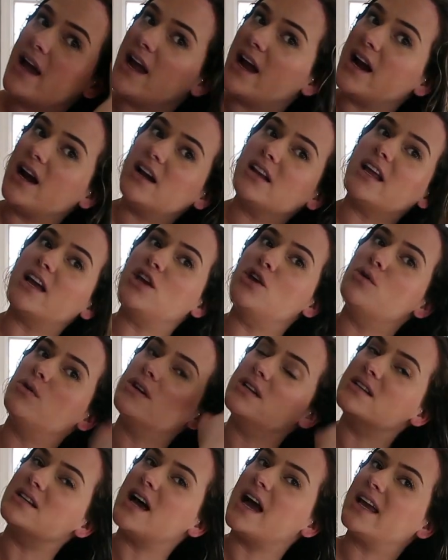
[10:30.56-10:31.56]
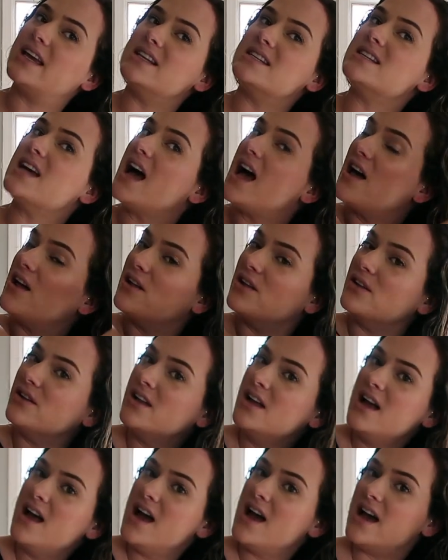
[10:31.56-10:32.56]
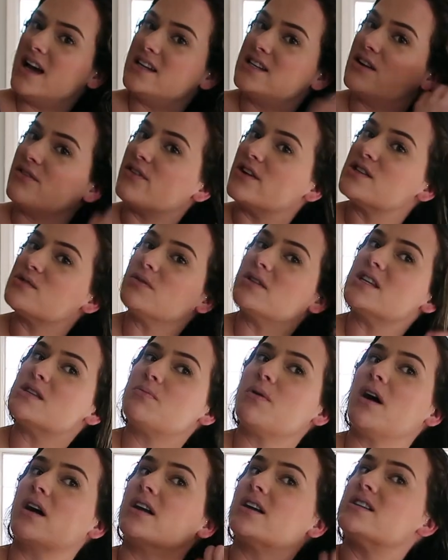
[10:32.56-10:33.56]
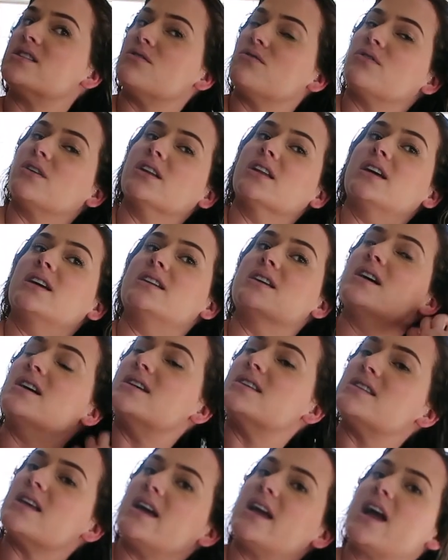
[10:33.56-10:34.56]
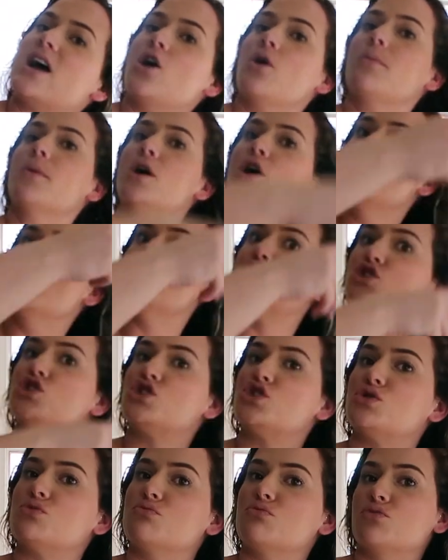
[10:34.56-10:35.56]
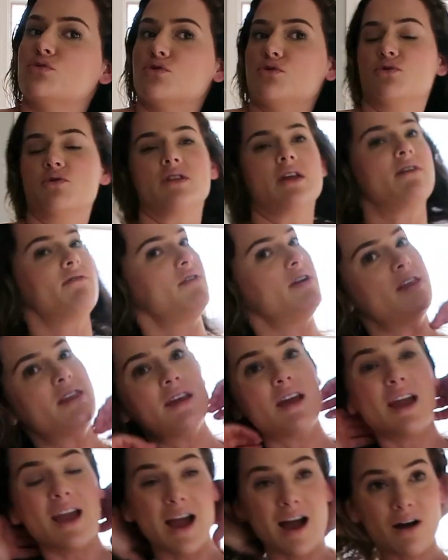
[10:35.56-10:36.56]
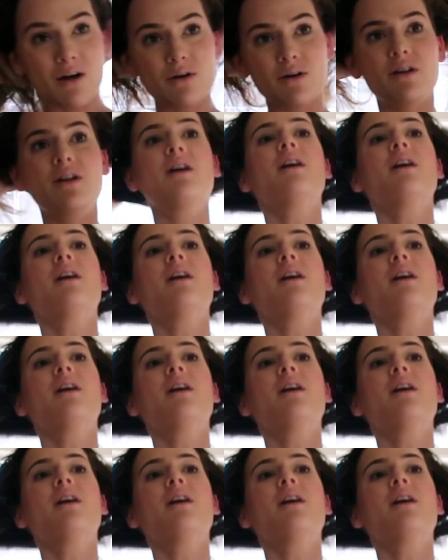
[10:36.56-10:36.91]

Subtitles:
hair, like I can tell a difference with this product. It really does like help smooth everything out.